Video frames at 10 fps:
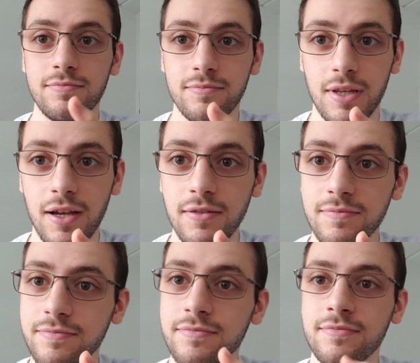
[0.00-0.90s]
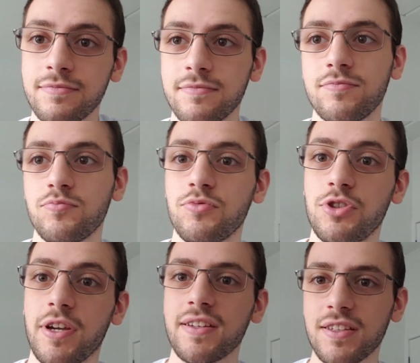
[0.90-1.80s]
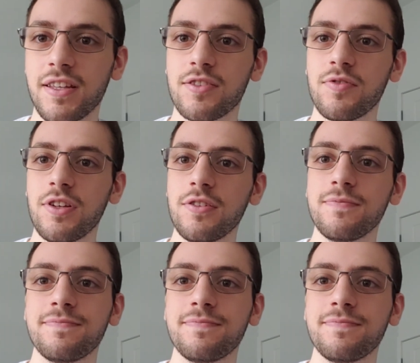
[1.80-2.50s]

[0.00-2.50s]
yeah, see you guys in the next video.